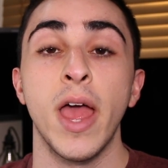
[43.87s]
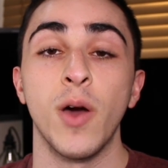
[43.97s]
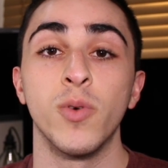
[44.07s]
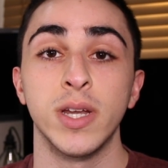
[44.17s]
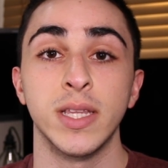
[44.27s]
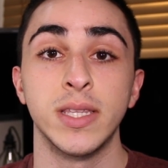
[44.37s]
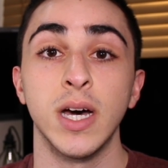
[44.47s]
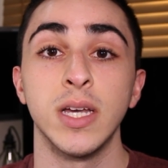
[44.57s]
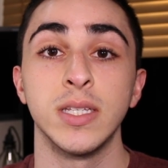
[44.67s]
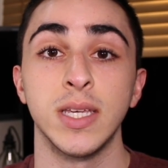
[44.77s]
and what it
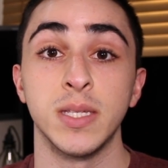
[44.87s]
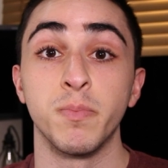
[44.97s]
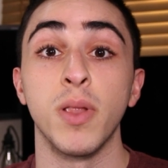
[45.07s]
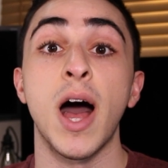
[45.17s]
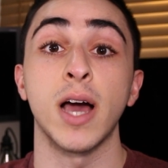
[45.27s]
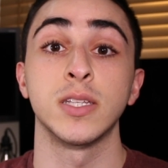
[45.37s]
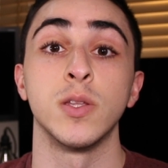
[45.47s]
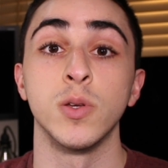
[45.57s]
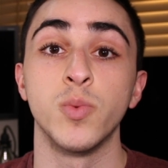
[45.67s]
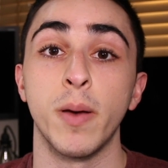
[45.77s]
does is blocks
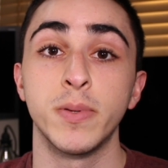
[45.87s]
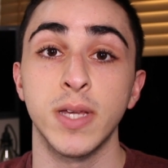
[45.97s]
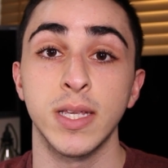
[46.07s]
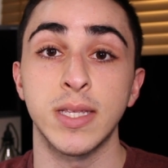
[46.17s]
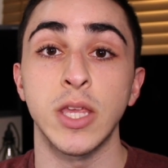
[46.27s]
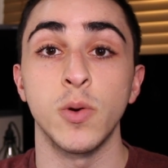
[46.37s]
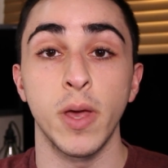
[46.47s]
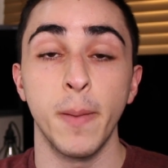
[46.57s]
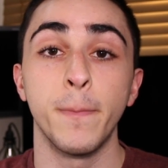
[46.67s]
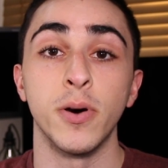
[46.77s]
those websites that you
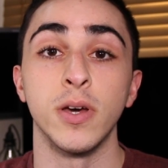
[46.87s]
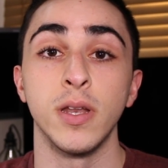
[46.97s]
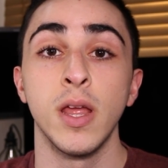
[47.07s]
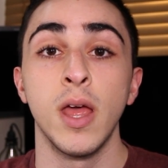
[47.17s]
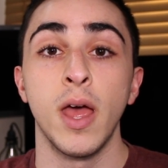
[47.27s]
input,